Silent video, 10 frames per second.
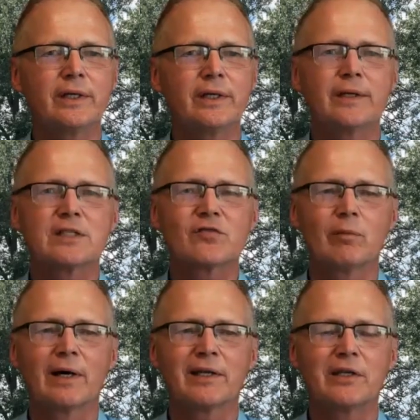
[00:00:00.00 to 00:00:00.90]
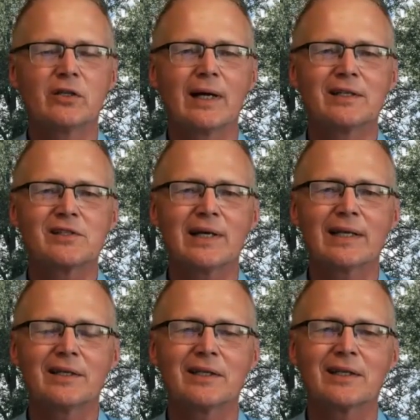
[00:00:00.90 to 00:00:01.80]
in this for about a year, I
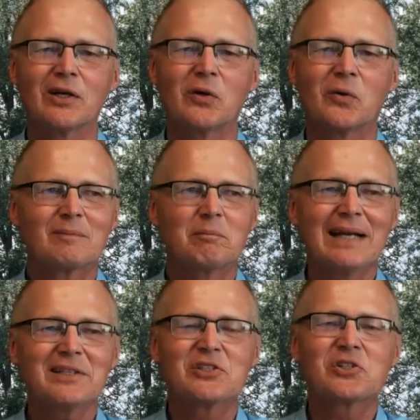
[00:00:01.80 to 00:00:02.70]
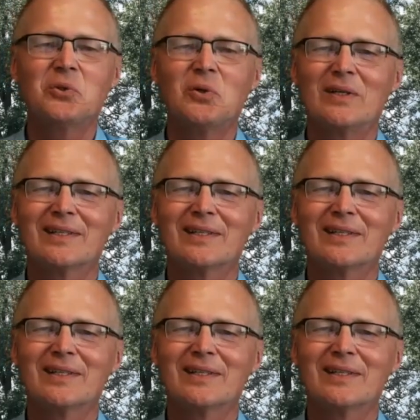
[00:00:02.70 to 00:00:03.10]
decided to go back to school.